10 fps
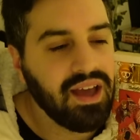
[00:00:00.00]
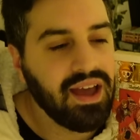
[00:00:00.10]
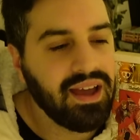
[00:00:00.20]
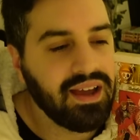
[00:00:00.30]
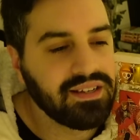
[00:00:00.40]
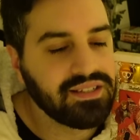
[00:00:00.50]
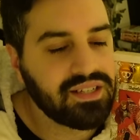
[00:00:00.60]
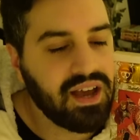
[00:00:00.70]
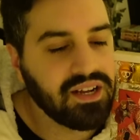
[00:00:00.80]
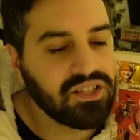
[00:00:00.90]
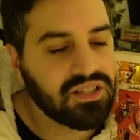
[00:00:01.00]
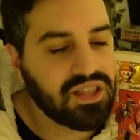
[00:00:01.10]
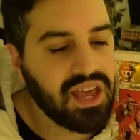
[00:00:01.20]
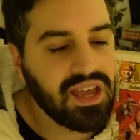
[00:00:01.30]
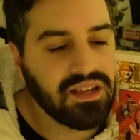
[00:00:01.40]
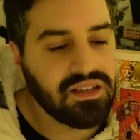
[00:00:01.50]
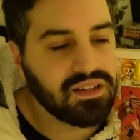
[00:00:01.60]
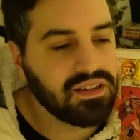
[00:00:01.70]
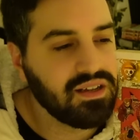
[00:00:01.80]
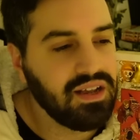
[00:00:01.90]
and I just think
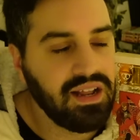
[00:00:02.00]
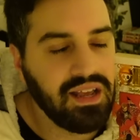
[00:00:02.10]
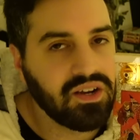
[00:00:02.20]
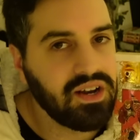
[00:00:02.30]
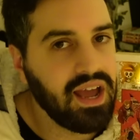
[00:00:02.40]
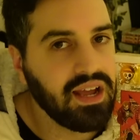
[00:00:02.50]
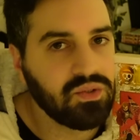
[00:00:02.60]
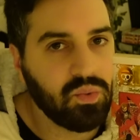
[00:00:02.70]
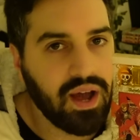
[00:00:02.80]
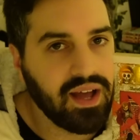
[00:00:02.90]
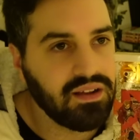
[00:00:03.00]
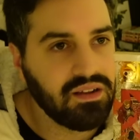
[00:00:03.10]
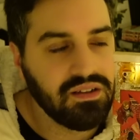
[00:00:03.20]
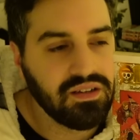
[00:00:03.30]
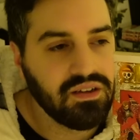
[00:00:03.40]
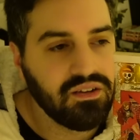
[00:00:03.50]
it ain't gonna end well